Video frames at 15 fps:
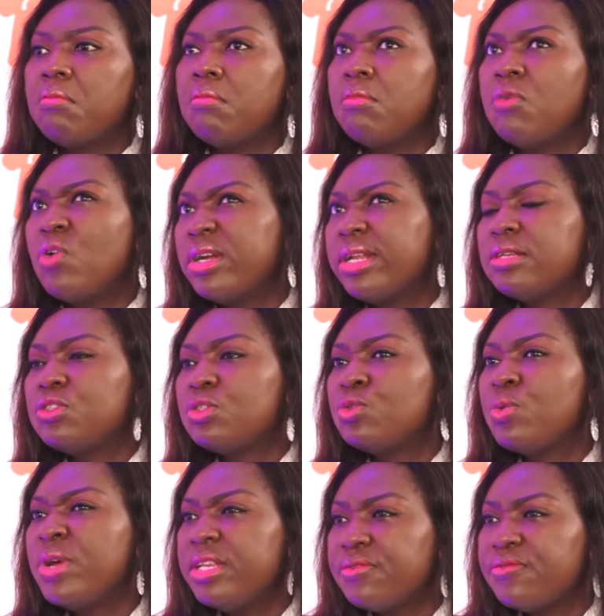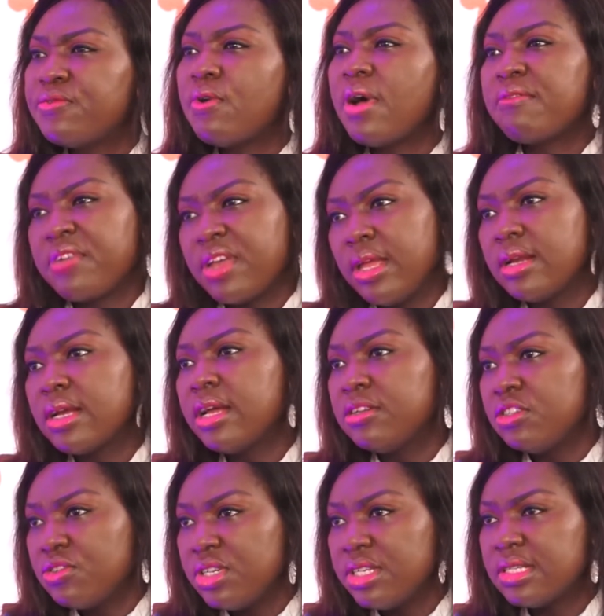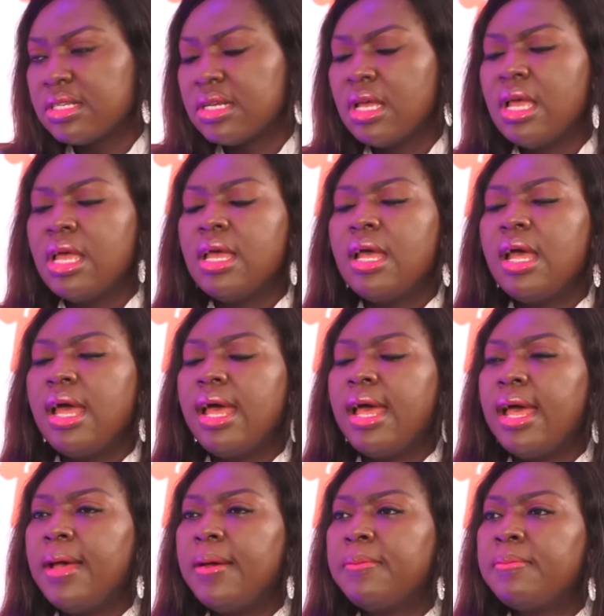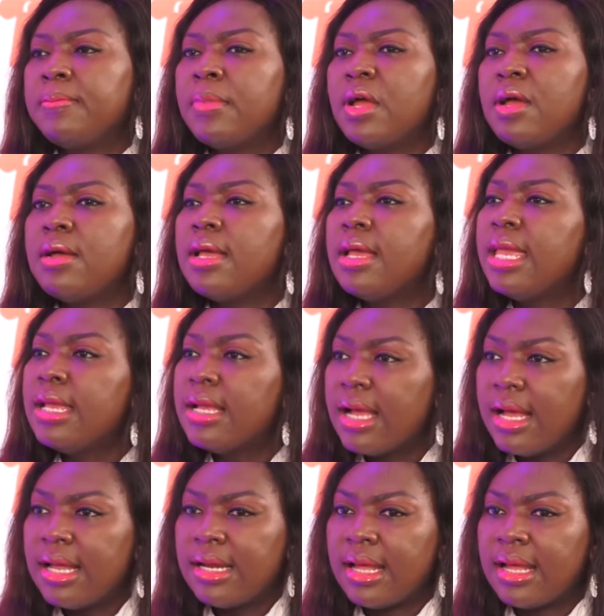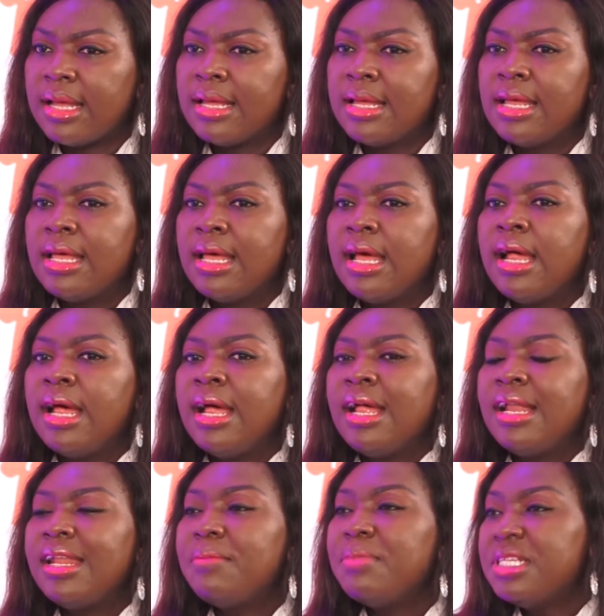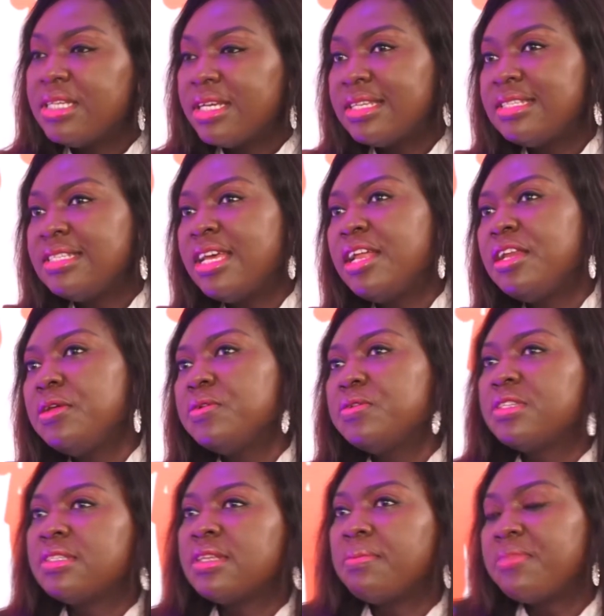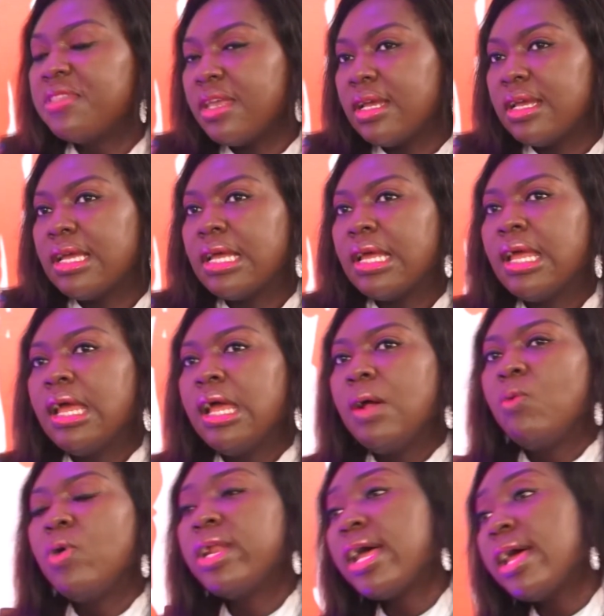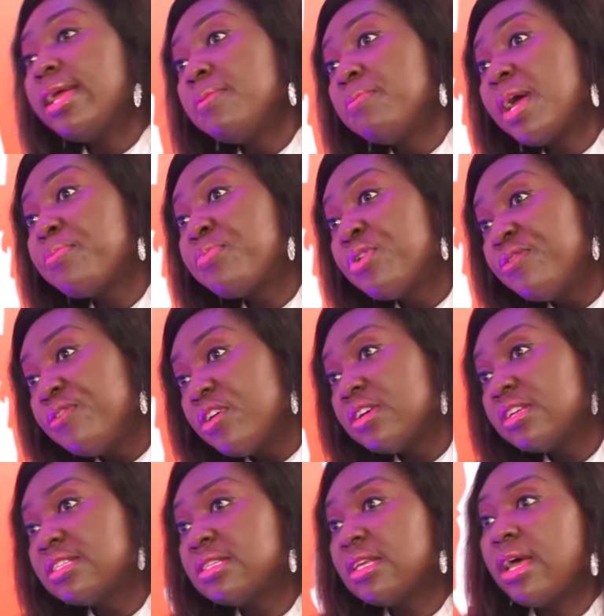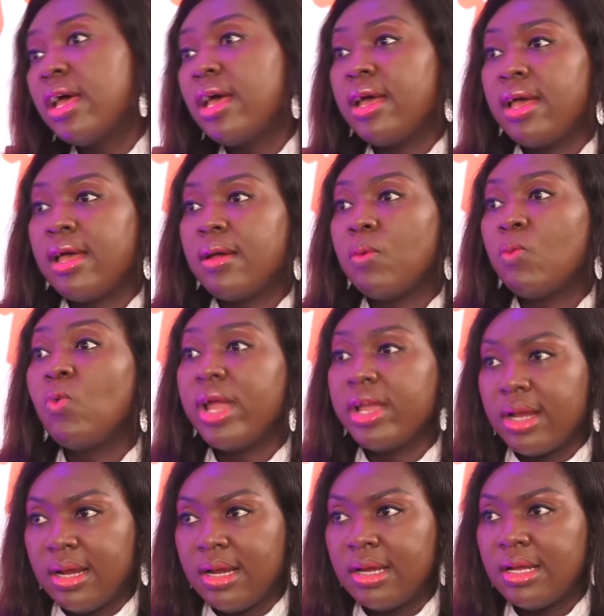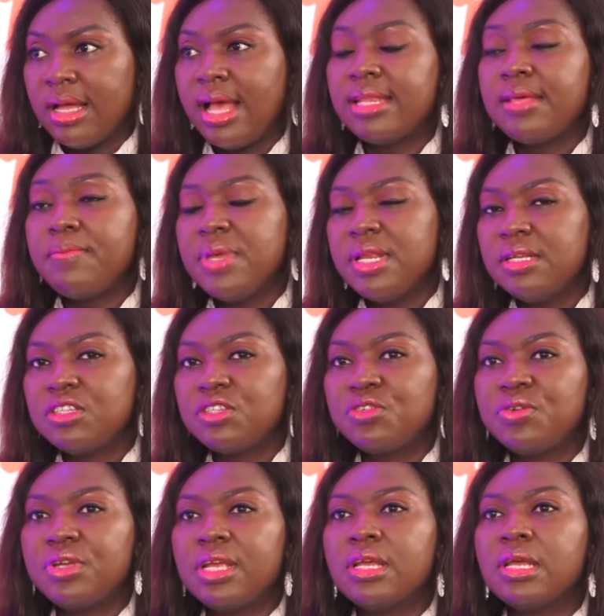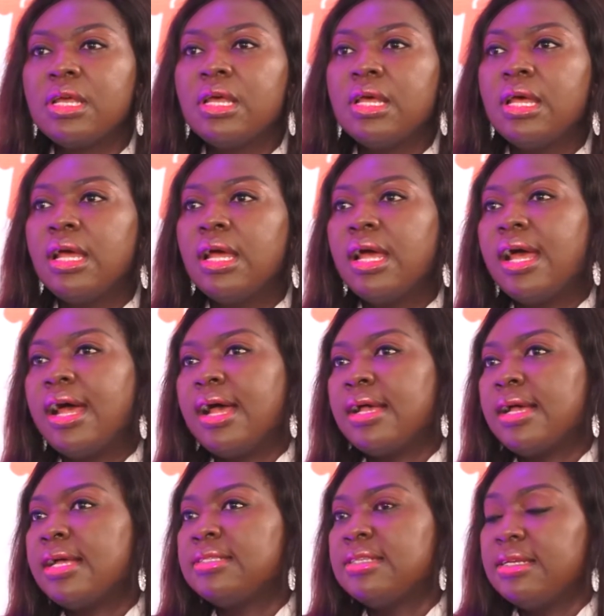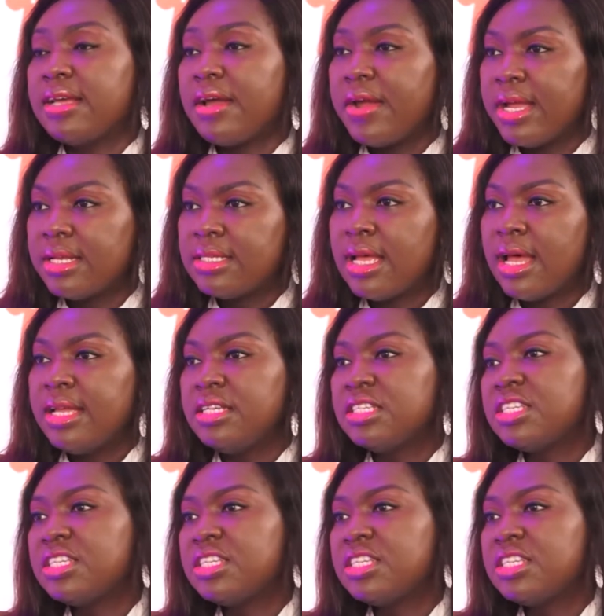more than 24 African countries. In Ghana, let me just tell you something. In my previous work at the ministry, as a director in